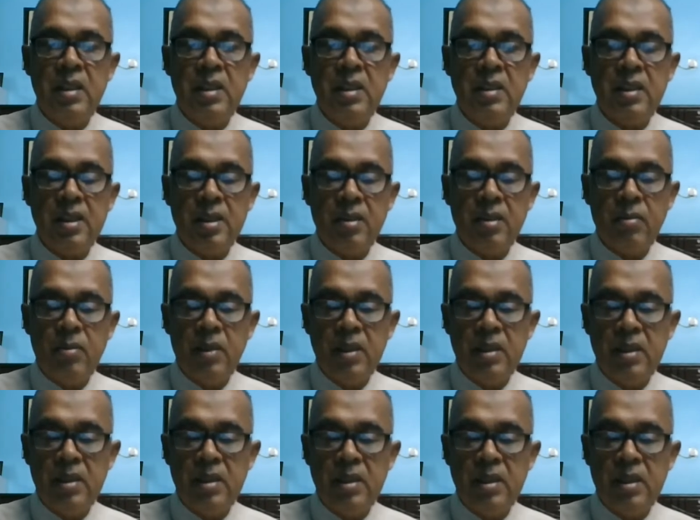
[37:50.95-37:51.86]

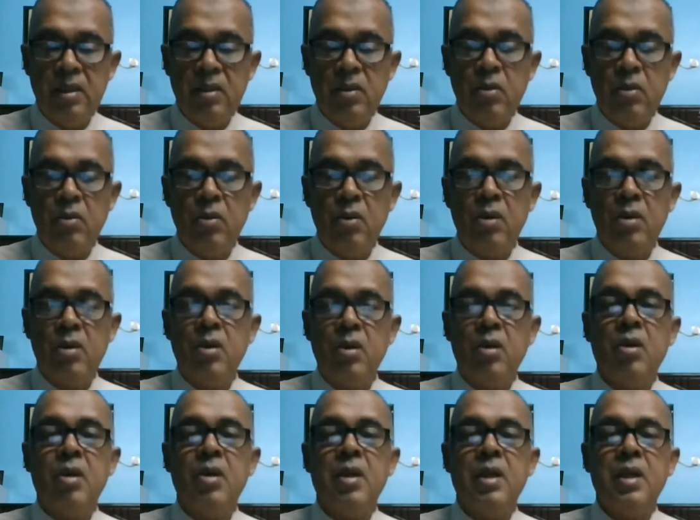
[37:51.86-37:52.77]
discrepancy do not
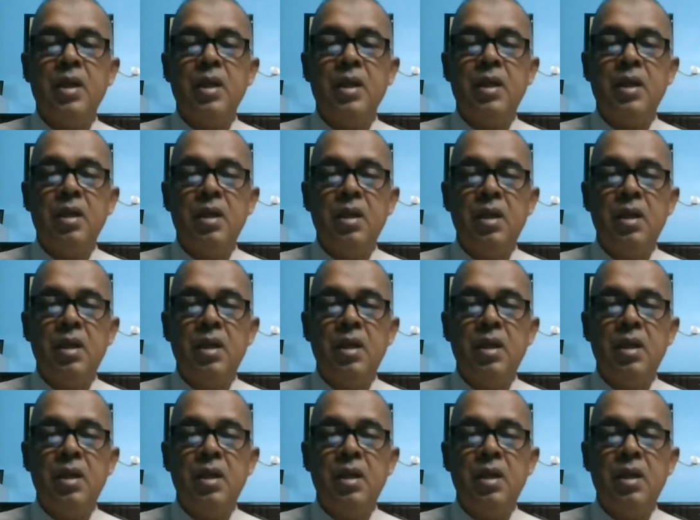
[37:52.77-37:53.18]
occur